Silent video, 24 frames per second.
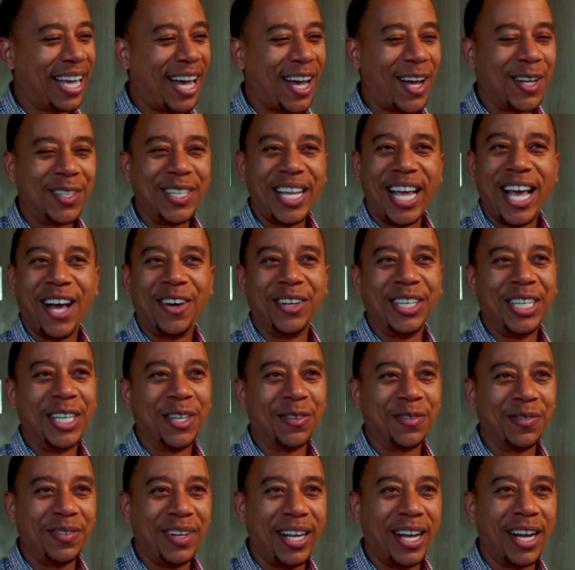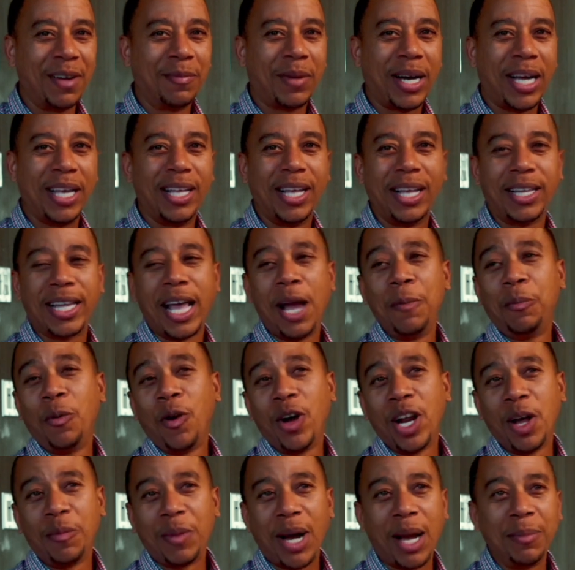all down here from there. At that
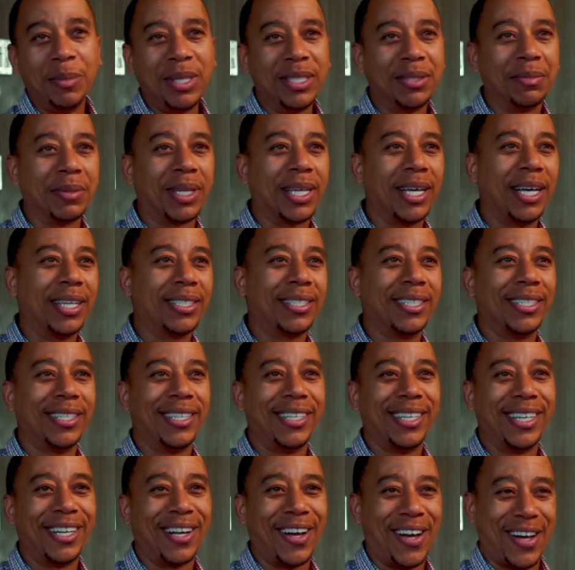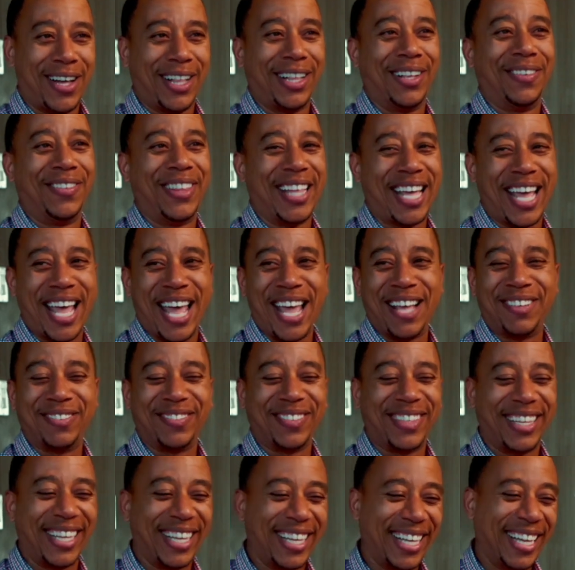point, there might be some cussing and all
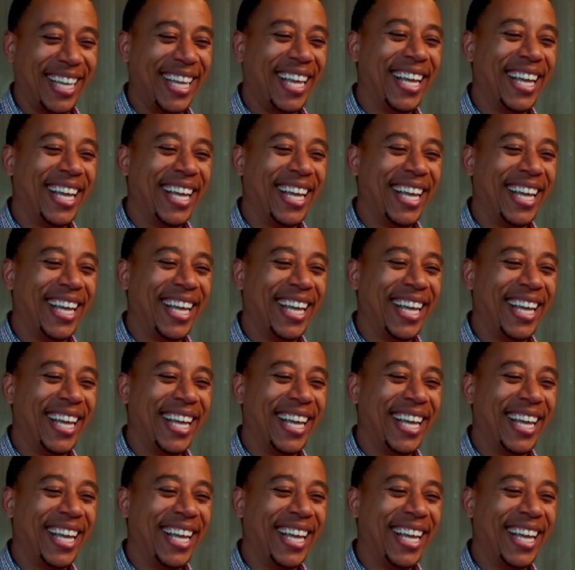that.